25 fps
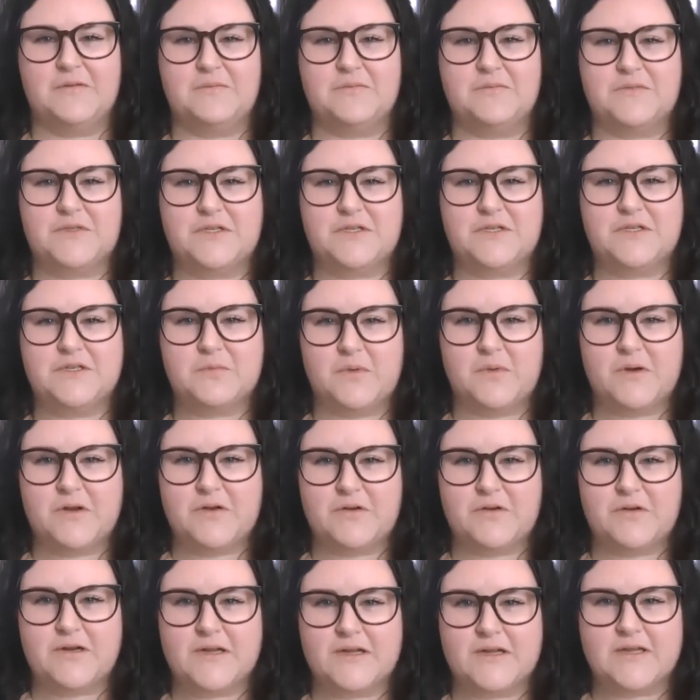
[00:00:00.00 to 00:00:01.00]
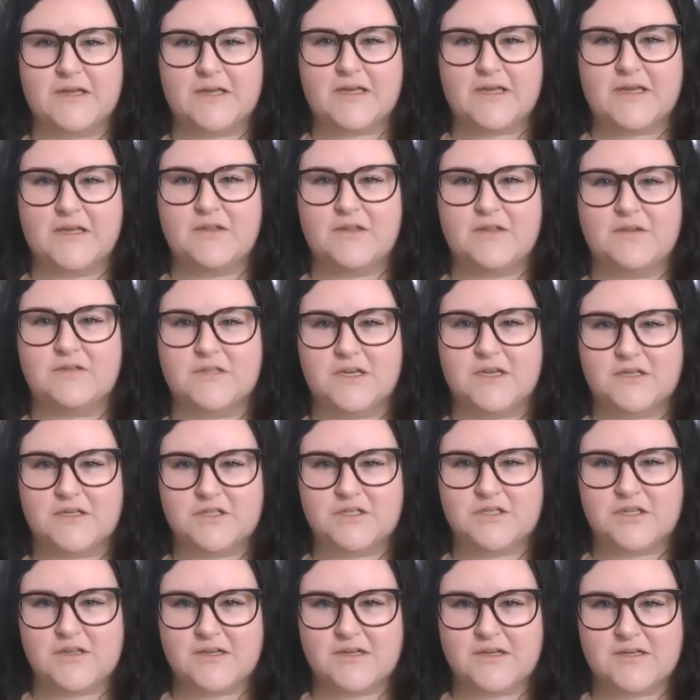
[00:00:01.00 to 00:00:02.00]
she's wondering, can you touch
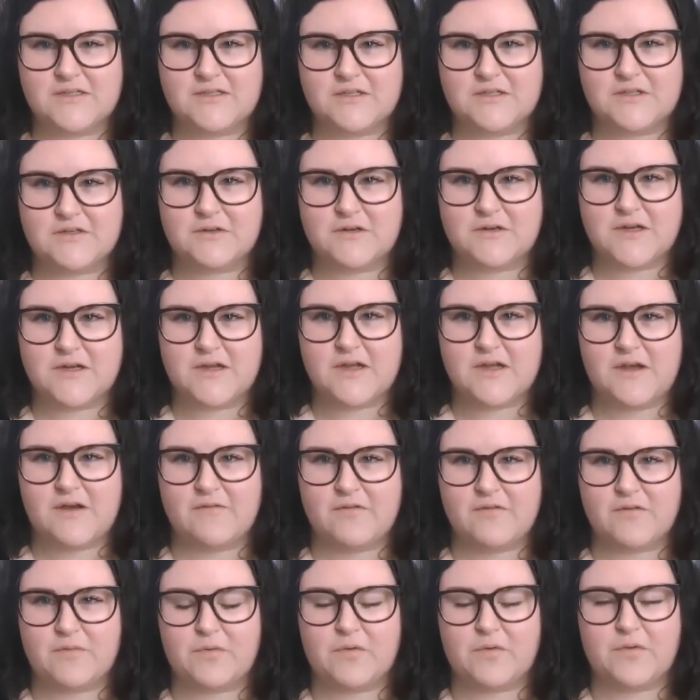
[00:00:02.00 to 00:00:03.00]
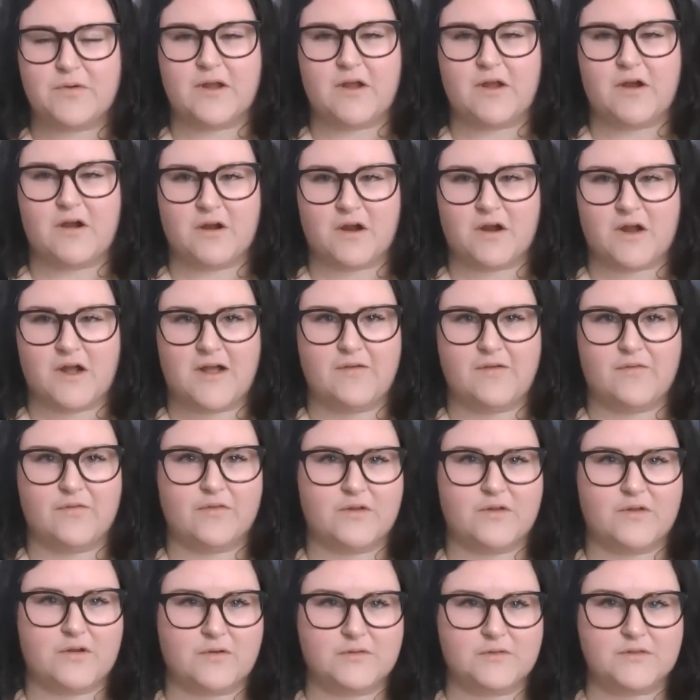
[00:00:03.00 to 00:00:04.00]
on the history of the brewing archives
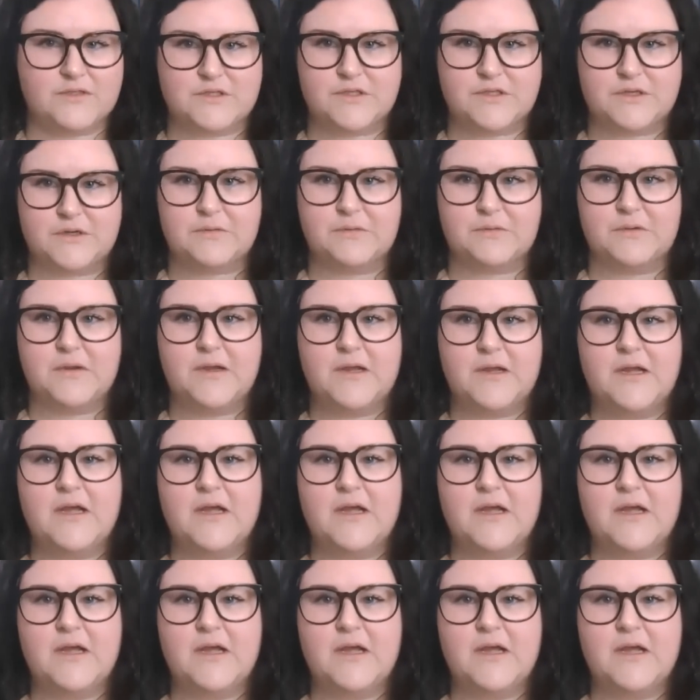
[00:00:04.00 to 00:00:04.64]
at OSU?